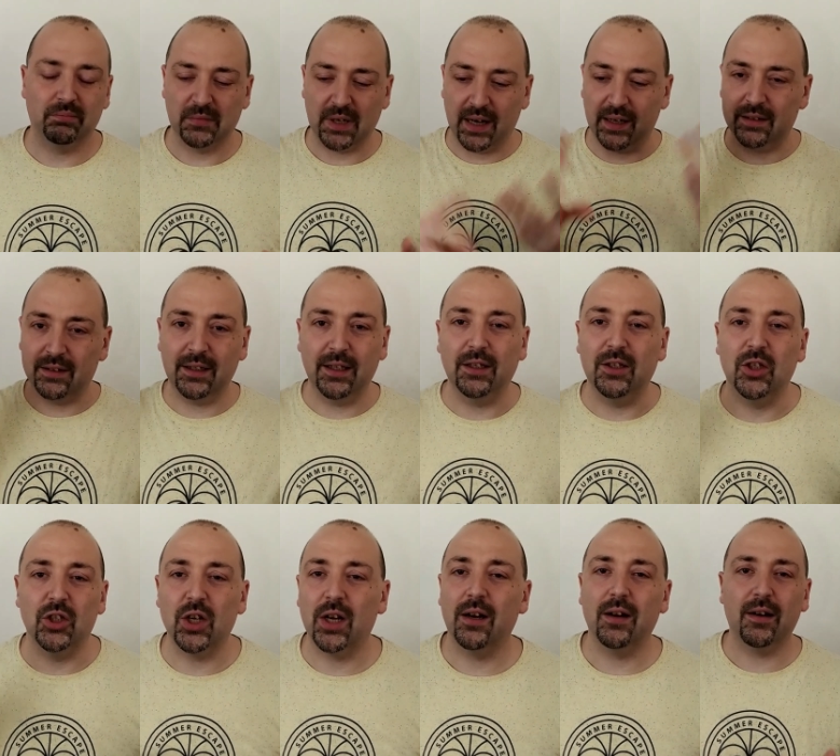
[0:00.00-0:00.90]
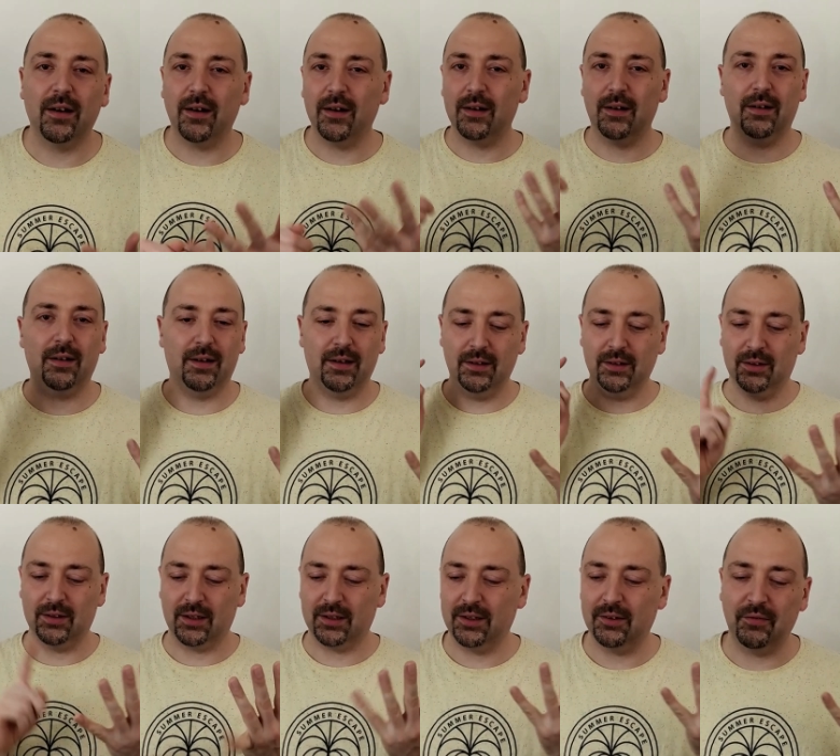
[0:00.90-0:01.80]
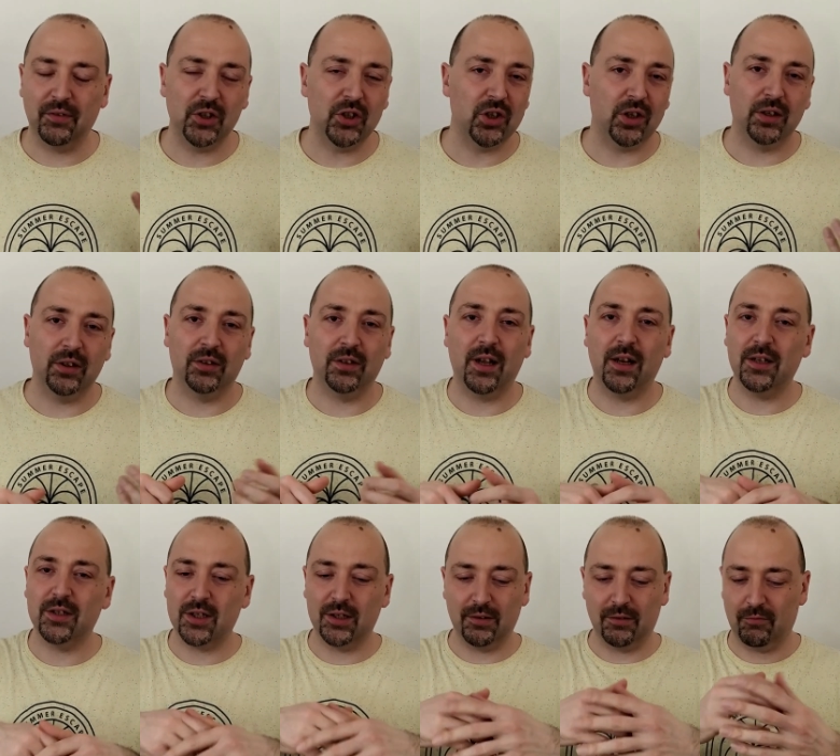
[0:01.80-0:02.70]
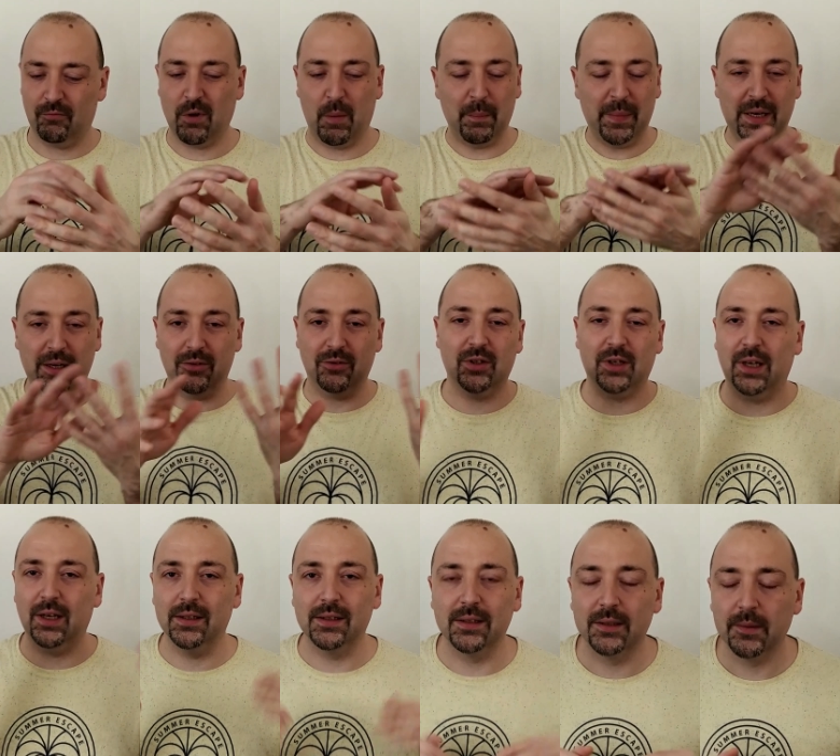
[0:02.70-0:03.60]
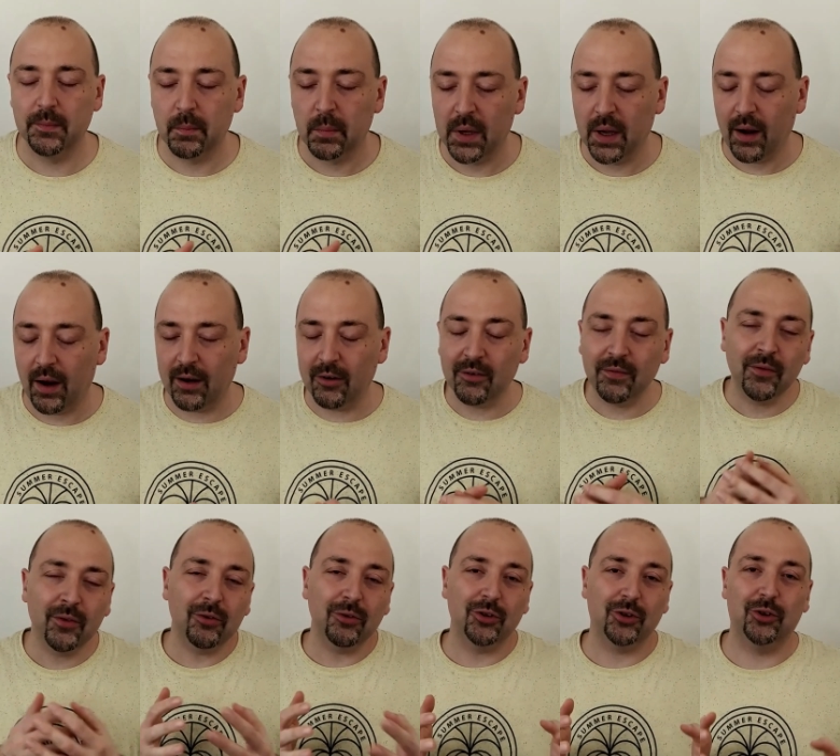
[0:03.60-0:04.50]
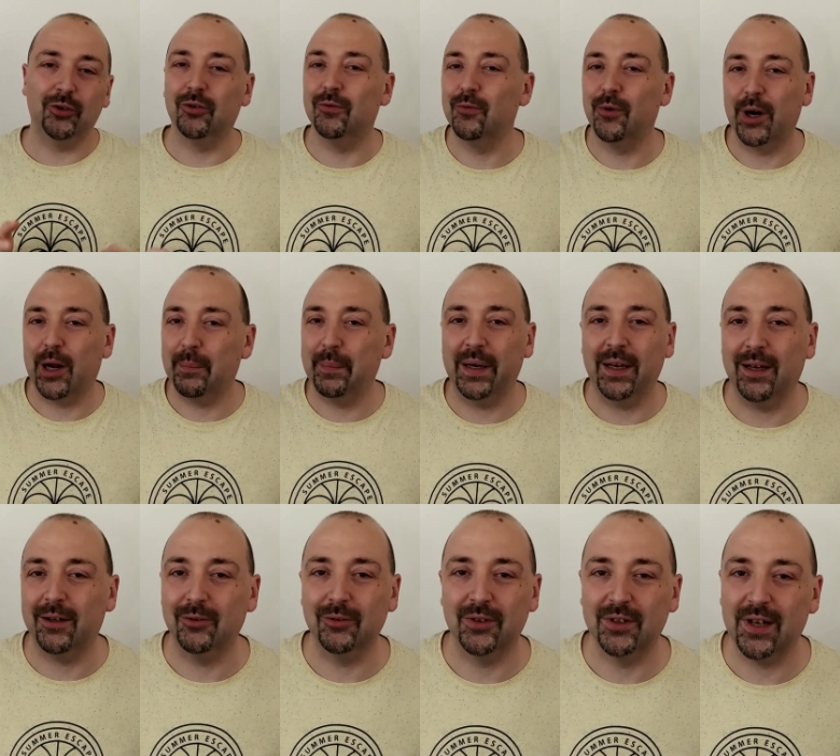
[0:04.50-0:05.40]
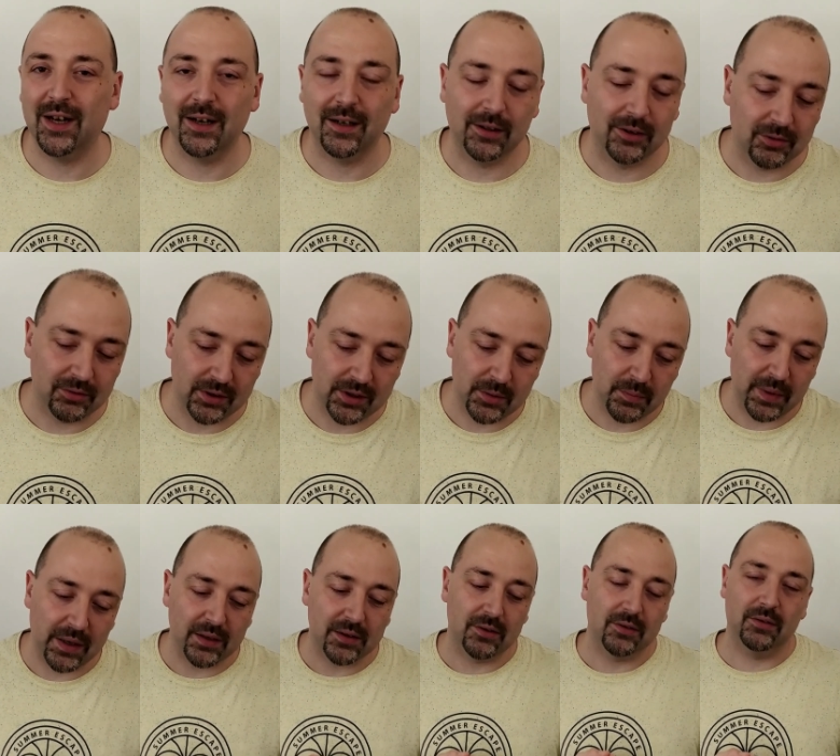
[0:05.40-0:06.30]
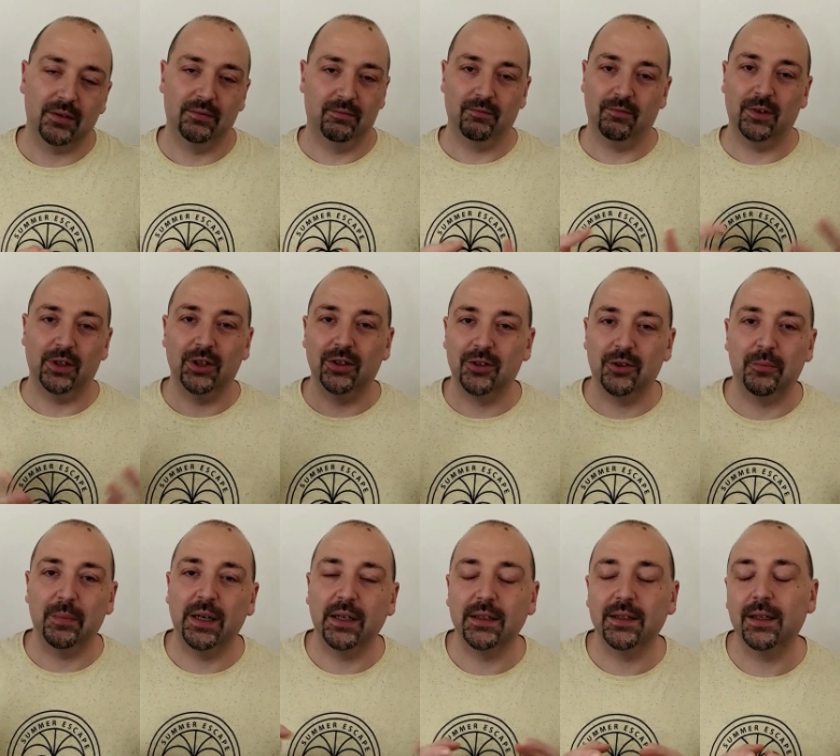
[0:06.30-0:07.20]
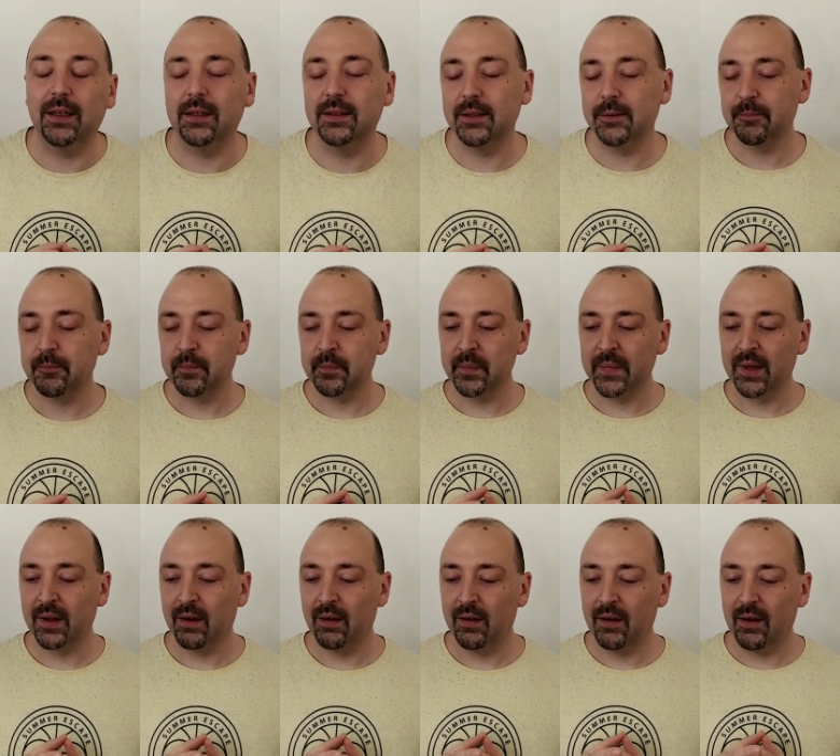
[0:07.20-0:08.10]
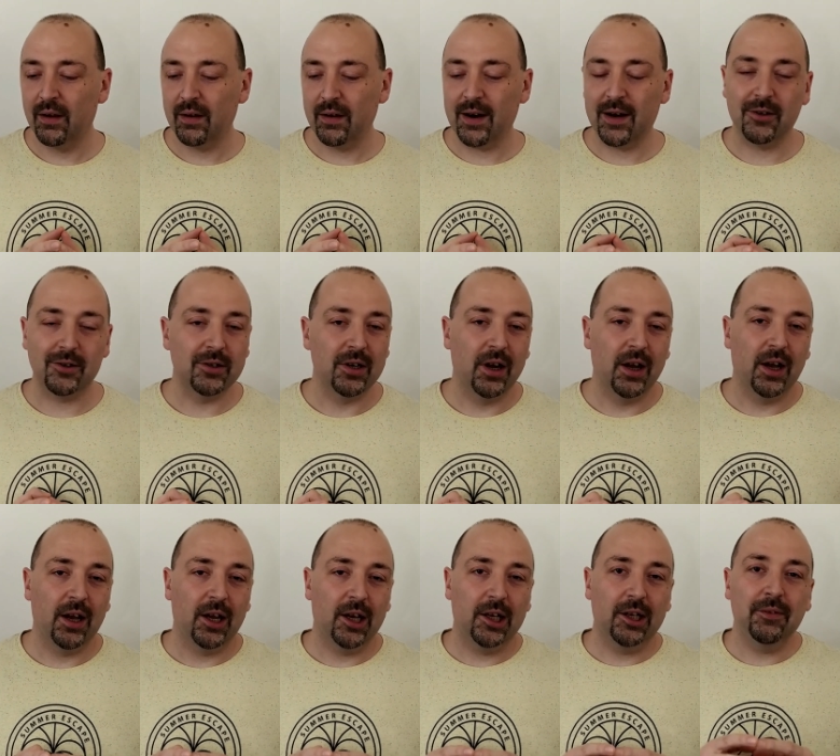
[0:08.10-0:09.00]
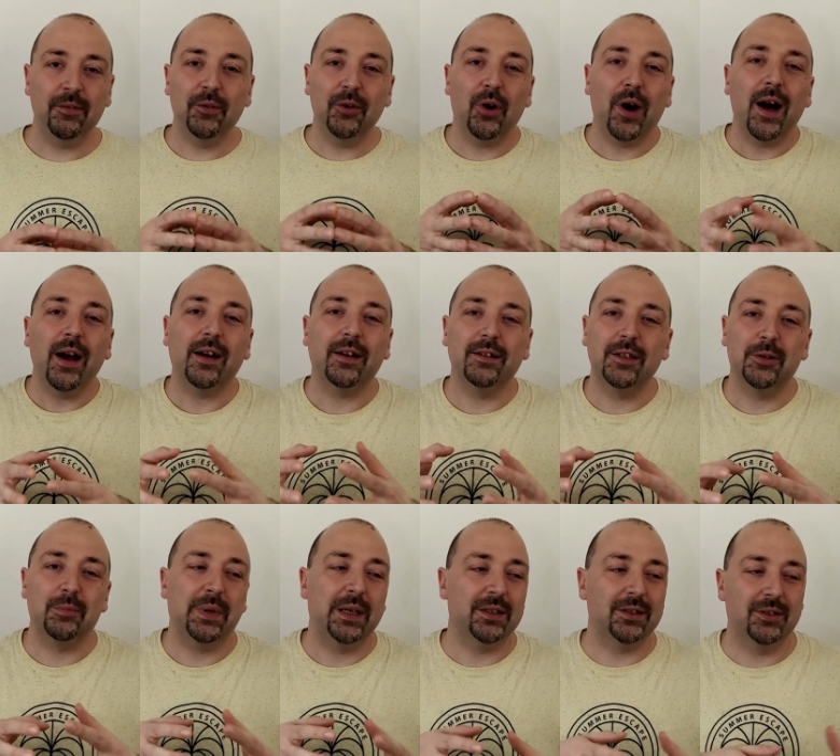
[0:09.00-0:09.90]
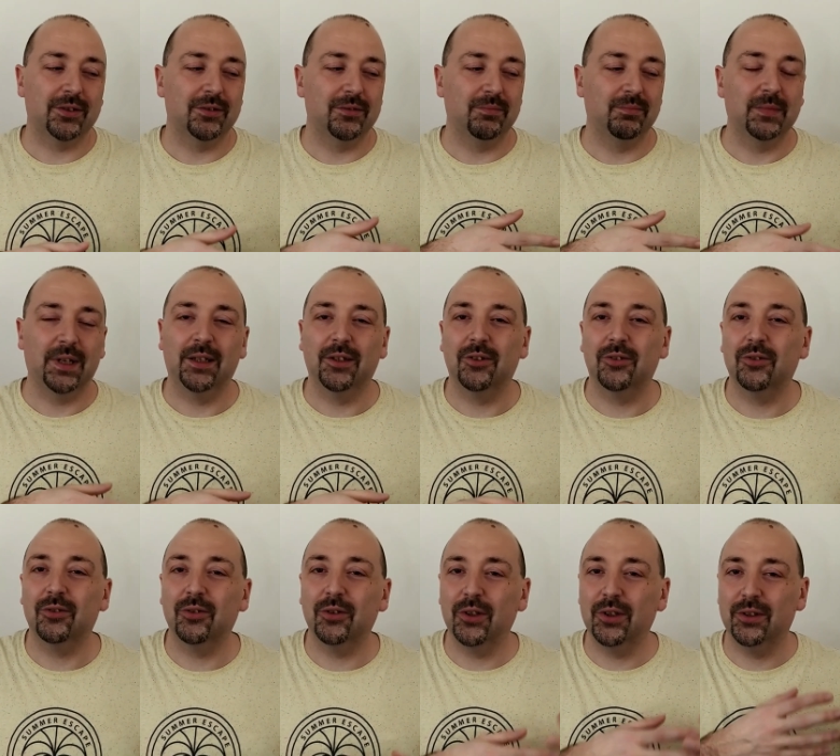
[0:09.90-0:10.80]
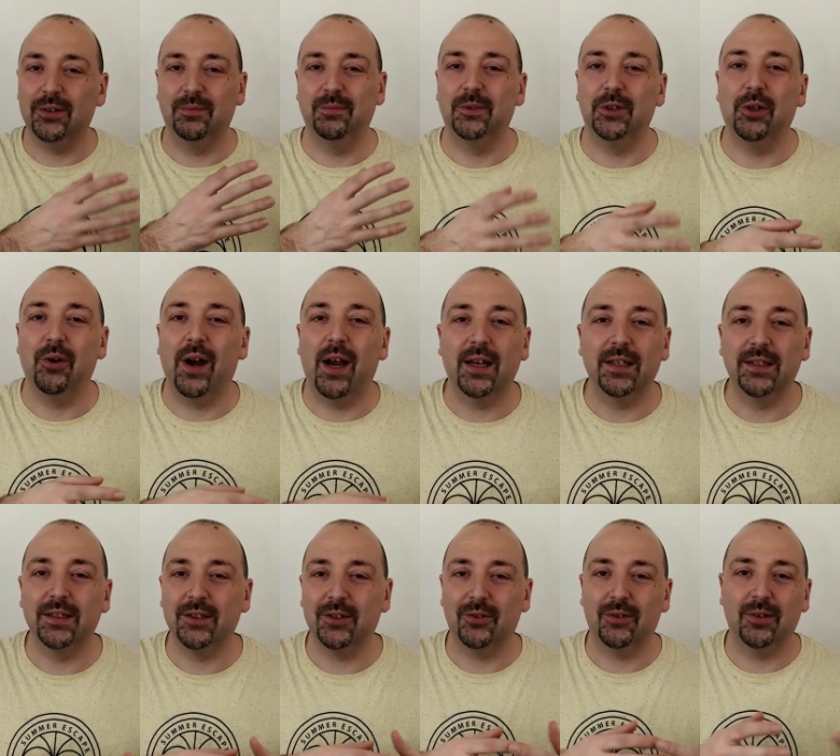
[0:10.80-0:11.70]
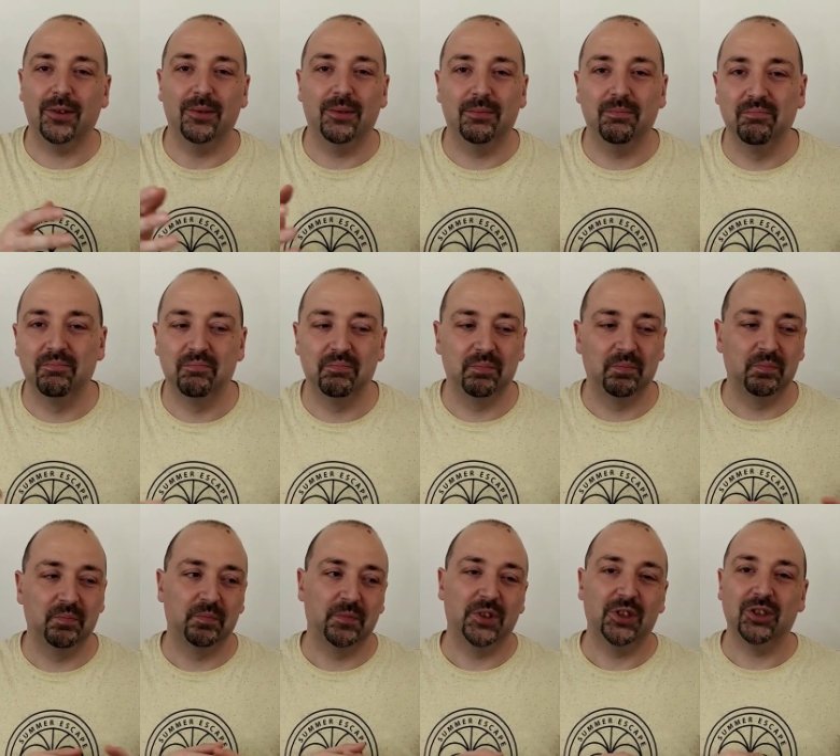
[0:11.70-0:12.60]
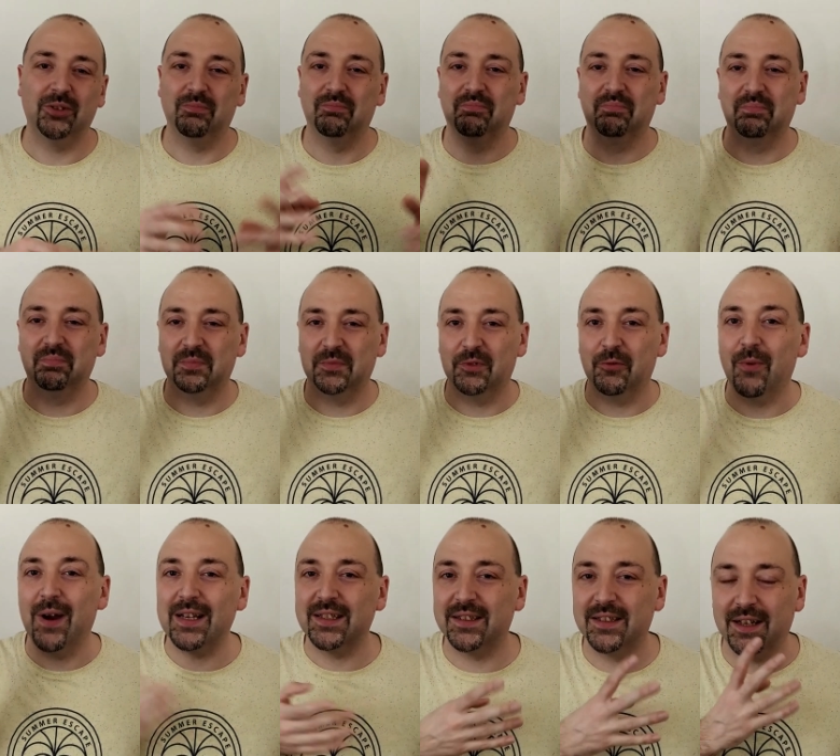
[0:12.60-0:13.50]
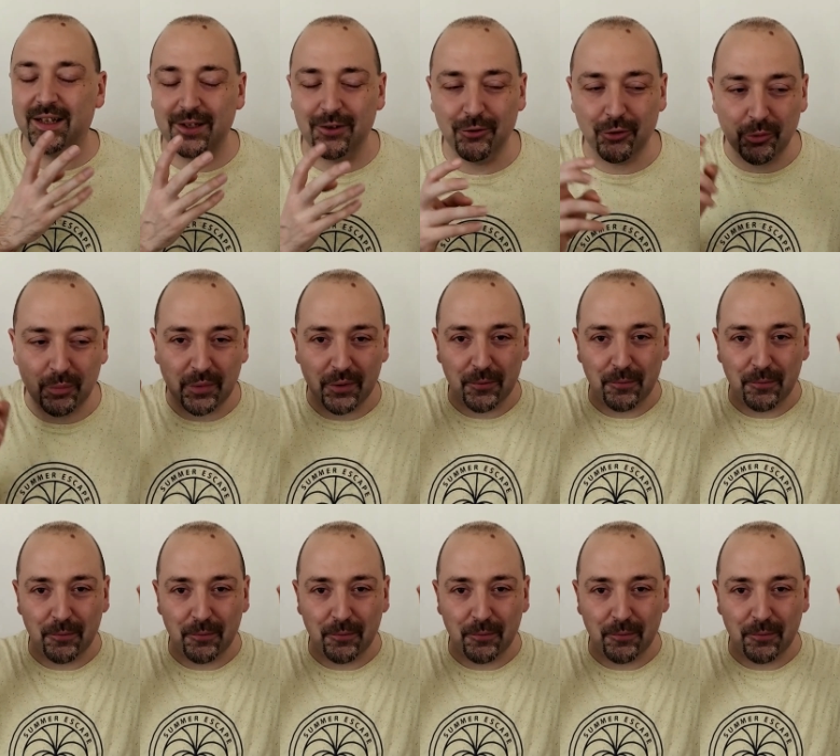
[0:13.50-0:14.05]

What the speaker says: IT in general, artificial intelligence, 1 million skills. And of course you don't want to pay a good salary to this person with so many skills. Now, if you hire this person, I don't know, in US or in Western Europe,